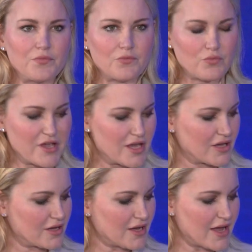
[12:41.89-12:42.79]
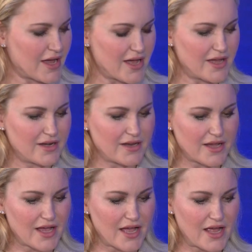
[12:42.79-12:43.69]
We had
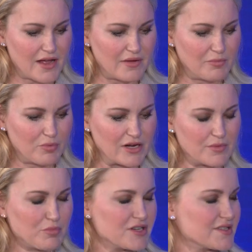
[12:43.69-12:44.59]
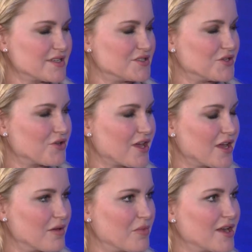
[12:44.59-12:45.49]
President
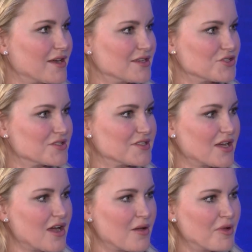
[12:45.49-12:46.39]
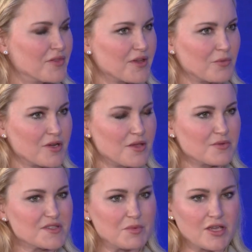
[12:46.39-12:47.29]
Duque made an interesting comment that when he
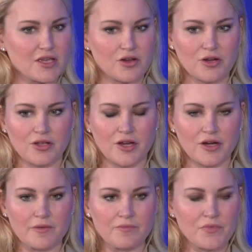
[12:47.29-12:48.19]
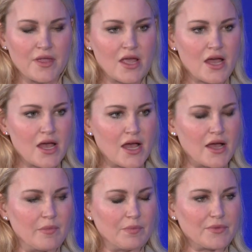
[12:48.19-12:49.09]
was speaking earlier,
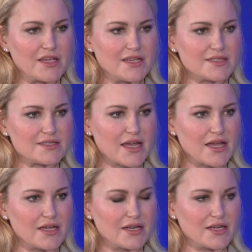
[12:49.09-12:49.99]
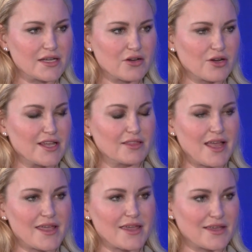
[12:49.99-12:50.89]
he said, or he
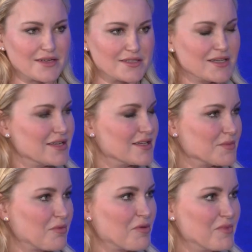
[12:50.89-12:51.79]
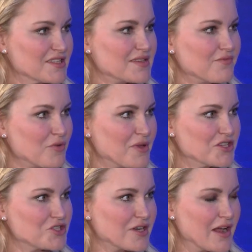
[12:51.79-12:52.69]
likened some of the
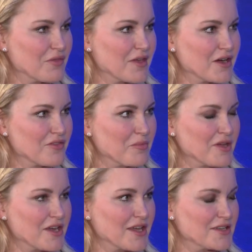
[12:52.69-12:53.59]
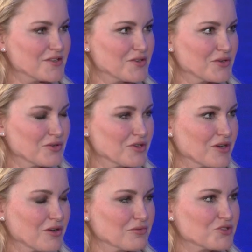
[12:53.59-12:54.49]
misinformation out there in the media
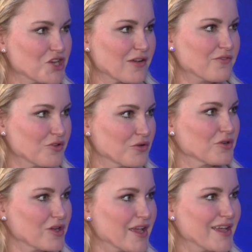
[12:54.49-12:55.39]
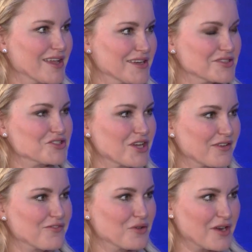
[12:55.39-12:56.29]
to, junk food. And junk
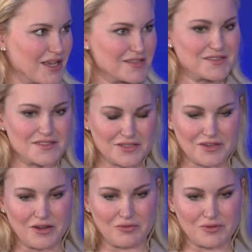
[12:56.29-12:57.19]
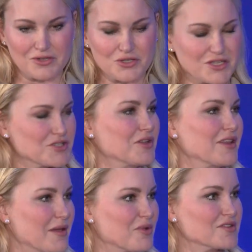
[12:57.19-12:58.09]
food has, nutritional
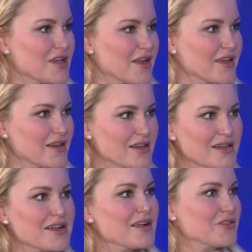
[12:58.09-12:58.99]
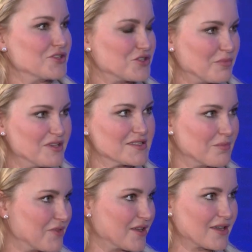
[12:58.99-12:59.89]
labels on it. There should be
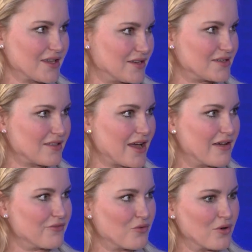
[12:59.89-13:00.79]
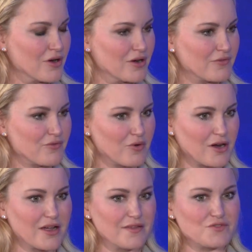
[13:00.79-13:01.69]
something akin to that for
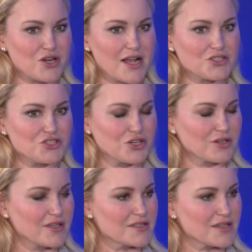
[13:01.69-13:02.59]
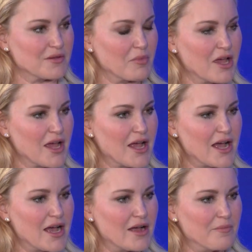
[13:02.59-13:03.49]
kind of trash journalism.
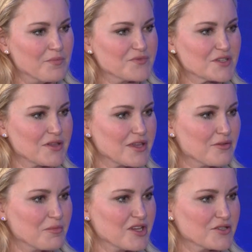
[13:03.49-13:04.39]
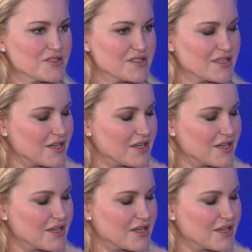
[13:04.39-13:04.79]
So I think it would be interesting to